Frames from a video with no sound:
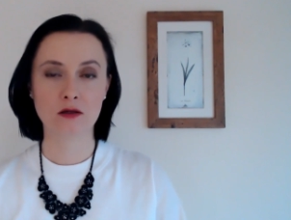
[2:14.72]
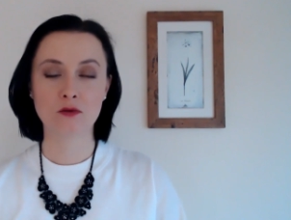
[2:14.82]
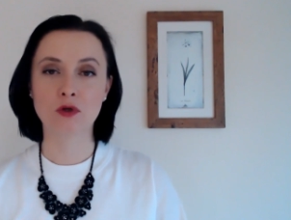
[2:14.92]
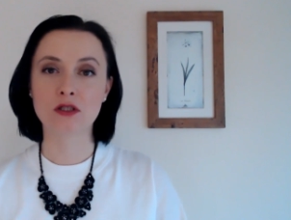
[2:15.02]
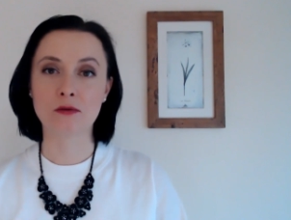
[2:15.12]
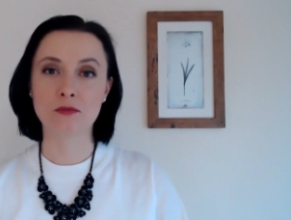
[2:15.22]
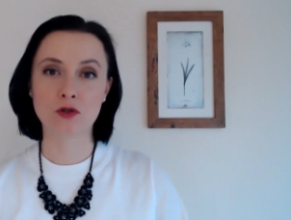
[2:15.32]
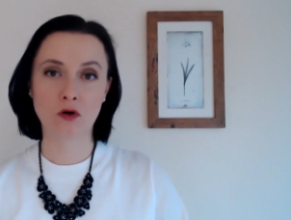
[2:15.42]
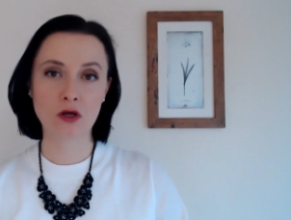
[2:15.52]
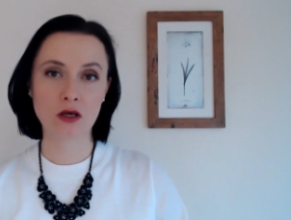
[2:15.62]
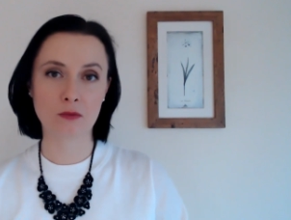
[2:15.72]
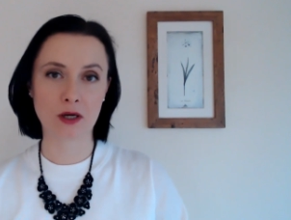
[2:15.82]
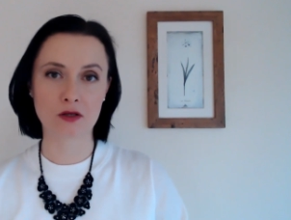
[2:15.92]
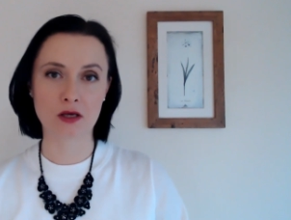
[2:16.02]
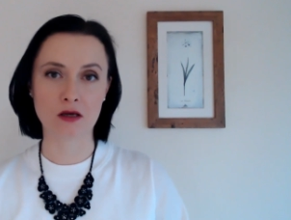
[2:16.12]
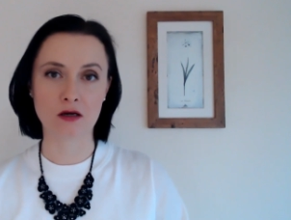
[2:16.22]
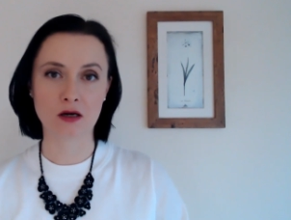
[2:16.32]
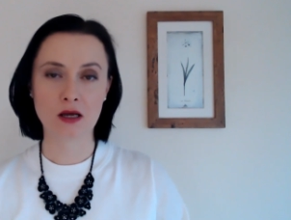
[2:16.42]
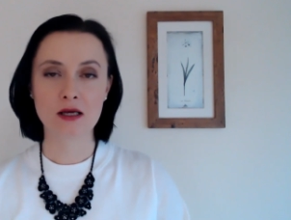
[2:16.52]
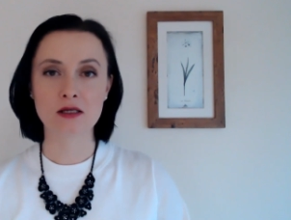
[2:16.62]
What I'm talking about here
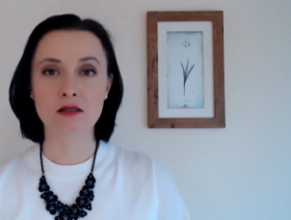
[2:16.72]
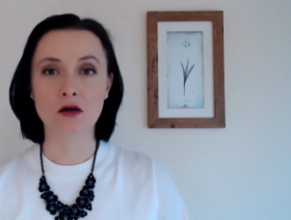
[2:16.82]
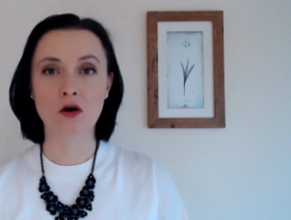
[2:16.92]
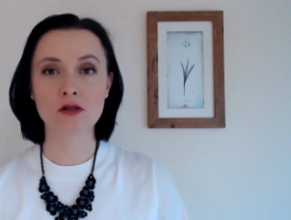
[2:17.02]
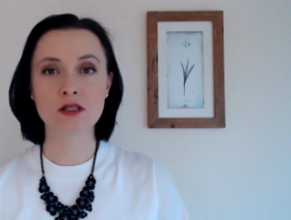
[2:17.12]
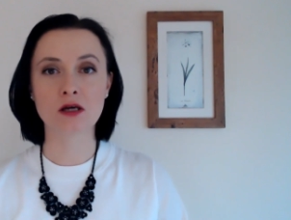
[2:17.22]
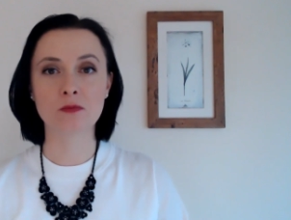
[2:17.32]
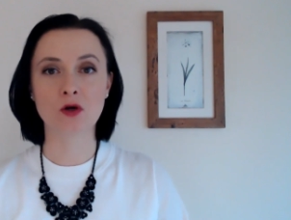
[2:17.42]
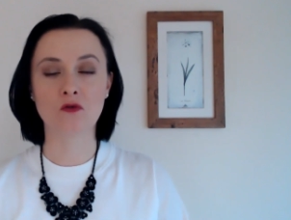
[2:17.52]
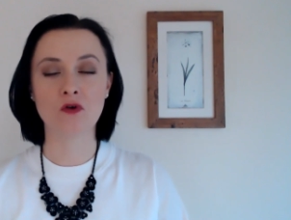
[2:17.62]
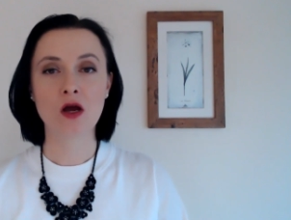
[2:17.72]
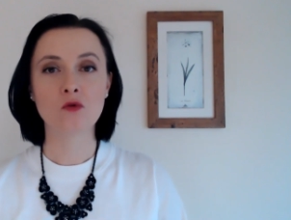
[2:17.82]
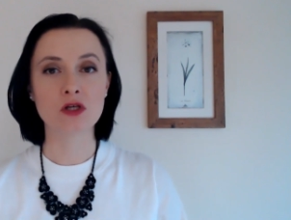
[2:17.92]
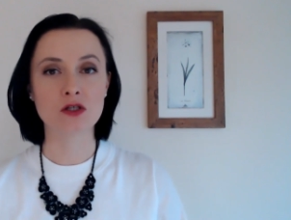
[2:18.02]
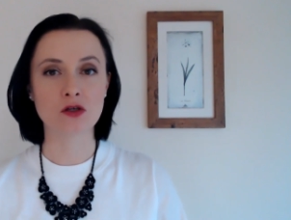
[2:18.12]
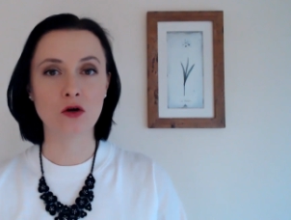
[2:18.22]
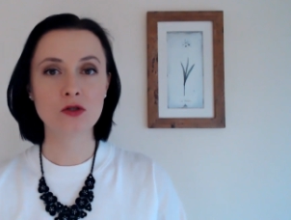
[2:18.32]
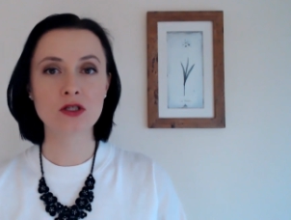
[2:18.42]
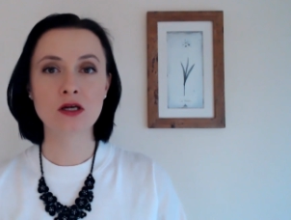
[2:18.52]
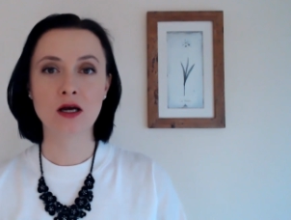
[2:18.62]
is the concept of
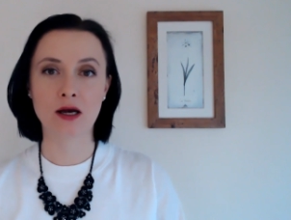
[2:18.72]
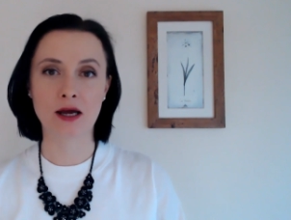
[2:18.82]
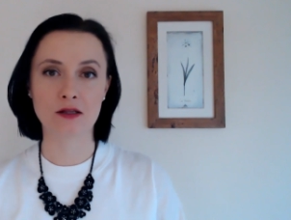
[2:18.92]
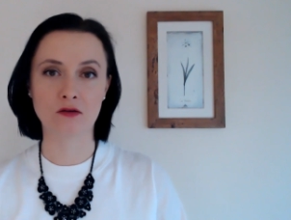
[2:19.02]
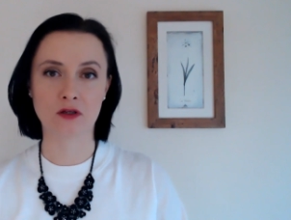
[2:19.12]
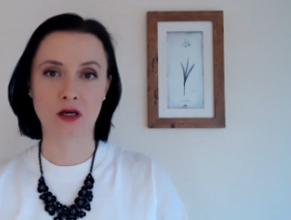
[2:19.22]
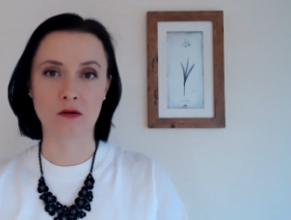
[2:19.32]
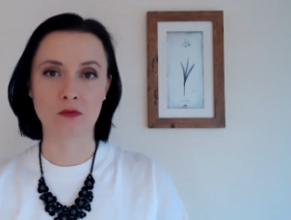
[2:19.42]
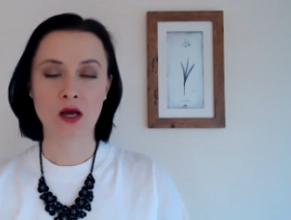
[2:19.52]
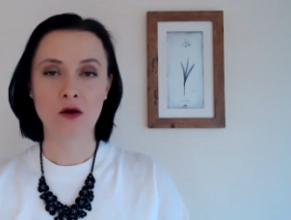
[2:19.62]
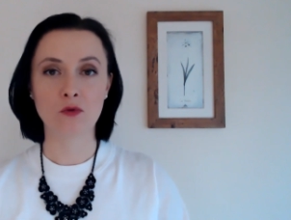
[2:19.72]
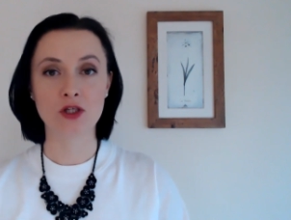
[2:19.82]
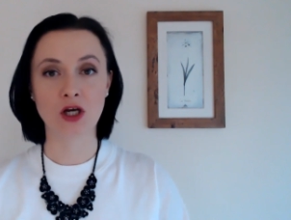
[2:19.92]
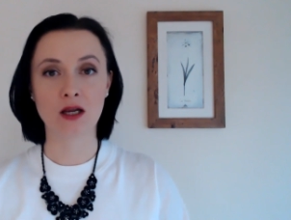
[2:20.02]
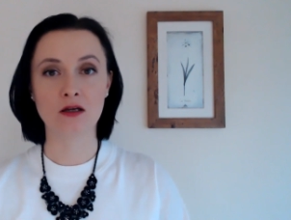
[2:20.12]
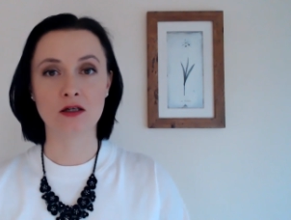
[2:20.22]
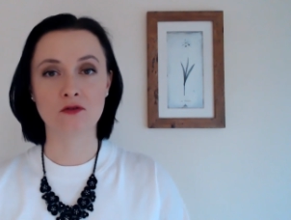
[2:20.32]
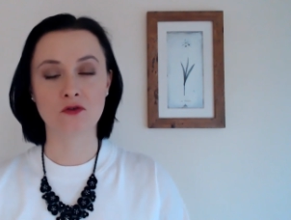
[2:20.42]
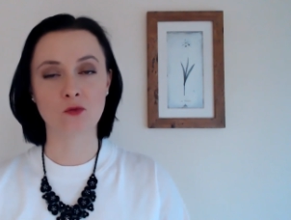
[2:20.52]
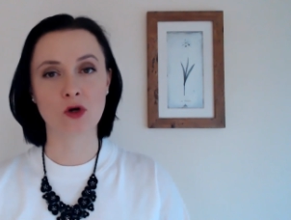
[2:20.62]
results ahead of time, which I learned
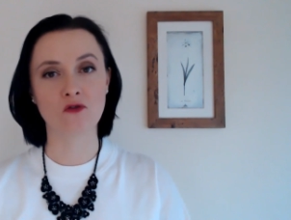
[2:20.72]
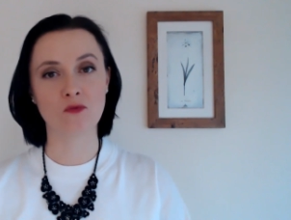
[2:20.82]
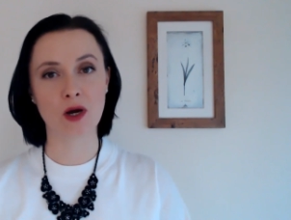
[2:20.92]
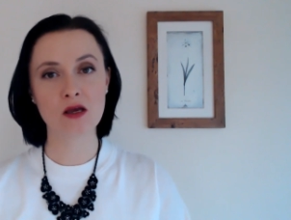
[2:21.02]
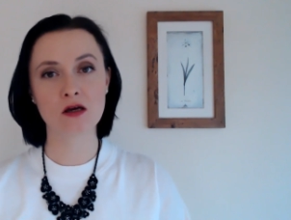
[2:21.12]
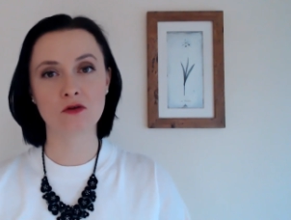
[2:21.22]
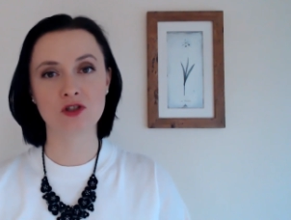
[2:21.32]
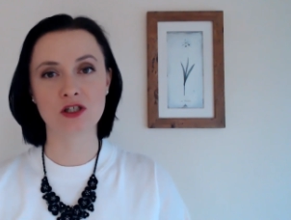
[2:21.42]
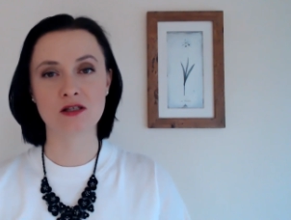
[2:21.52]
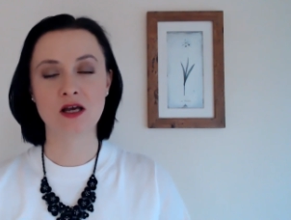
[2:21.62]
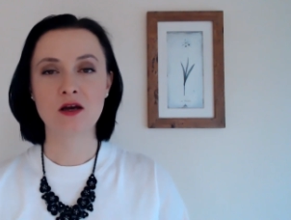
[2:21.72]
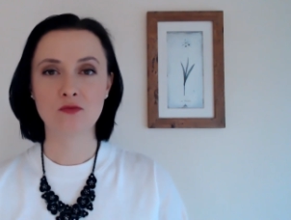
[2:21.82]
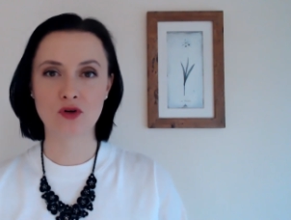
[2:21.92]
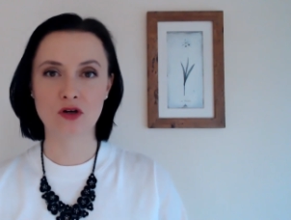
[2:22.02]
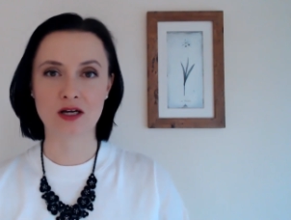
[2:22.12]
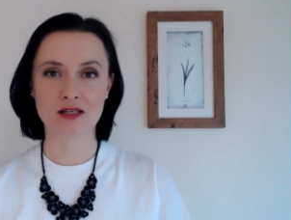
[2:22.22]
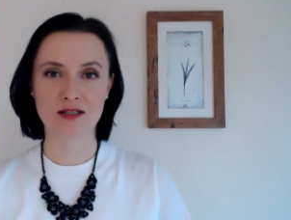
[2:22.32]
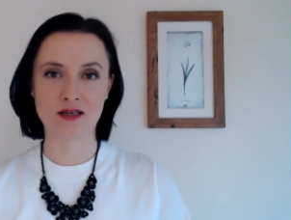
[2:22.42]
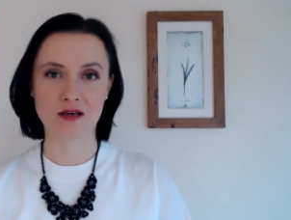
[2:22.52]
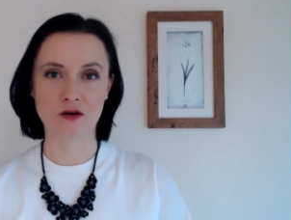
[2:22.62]
from one of my coaches, Brooke
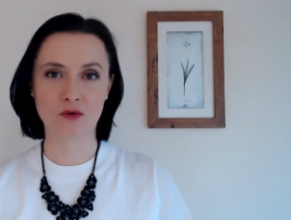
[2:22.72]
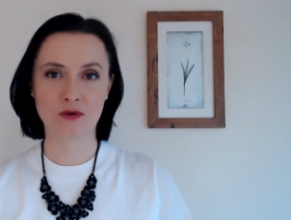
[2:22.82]
Castillo.